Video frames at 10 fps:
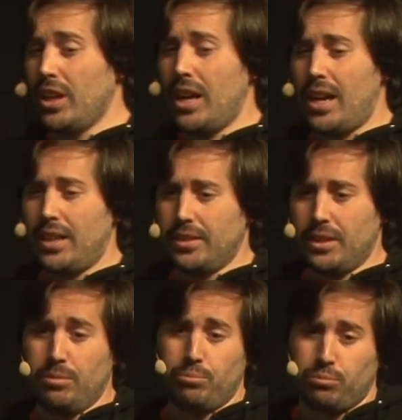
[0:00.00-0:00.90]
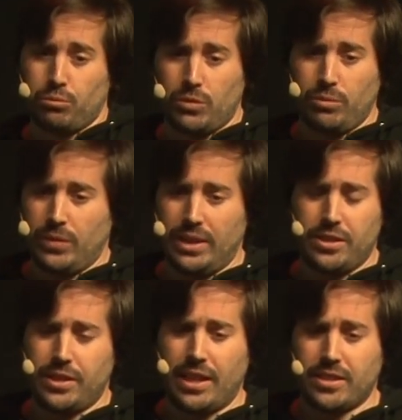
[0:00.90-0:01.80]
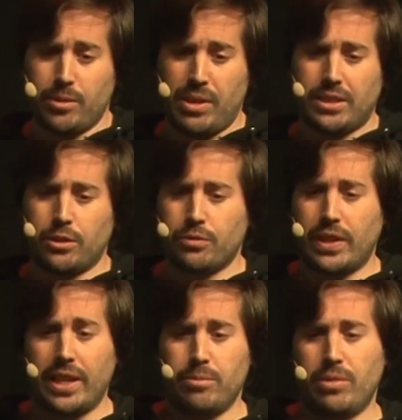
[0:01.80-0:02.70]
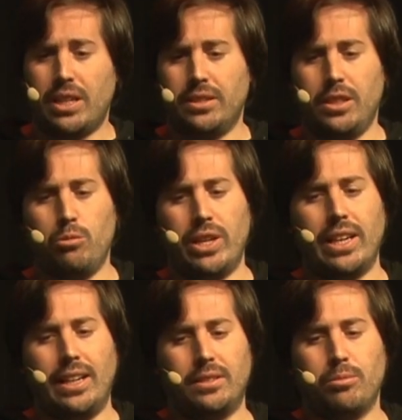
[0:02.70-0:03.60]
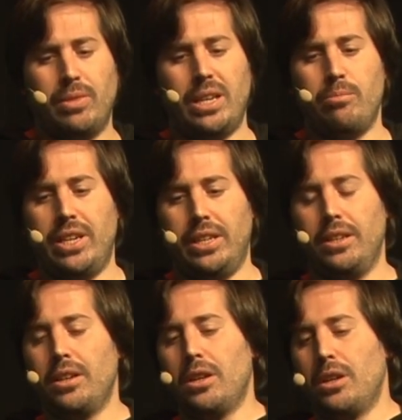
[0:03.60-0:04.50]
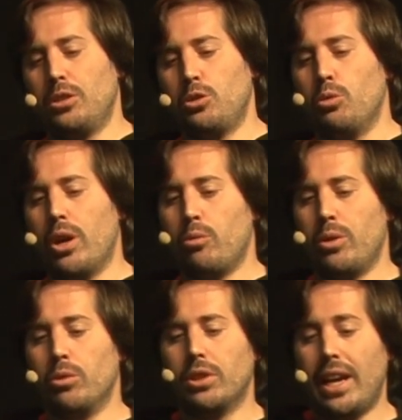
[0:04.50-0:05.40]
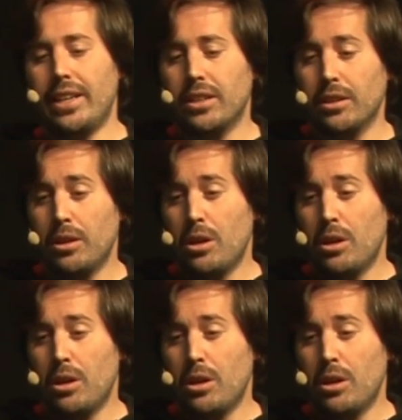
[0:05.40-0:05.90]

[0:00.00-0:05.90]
and it's just a matter of time until we get maybe to where we would like.